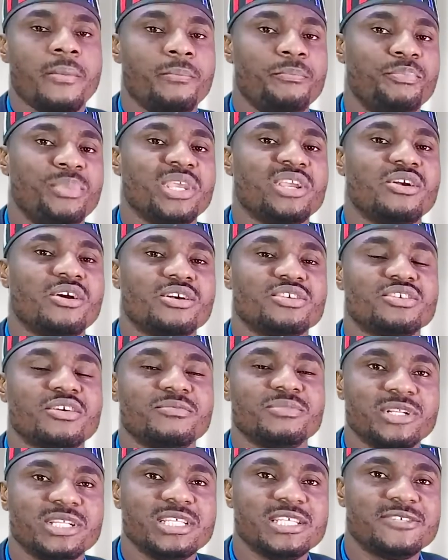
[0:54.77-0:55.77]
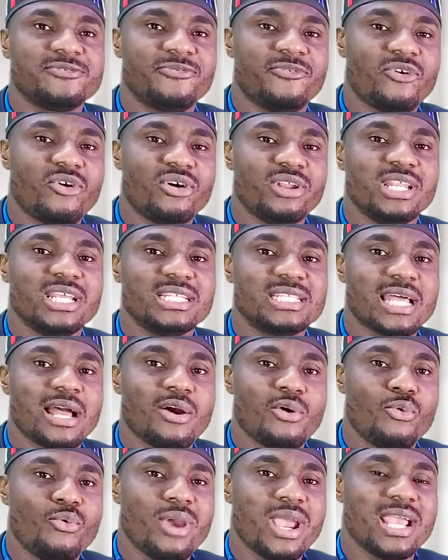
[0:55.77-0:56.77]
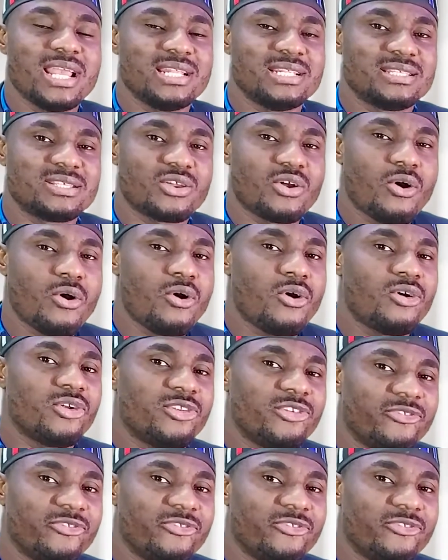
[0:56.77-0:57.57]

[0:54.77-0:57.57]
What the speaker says: because of these four-letter words called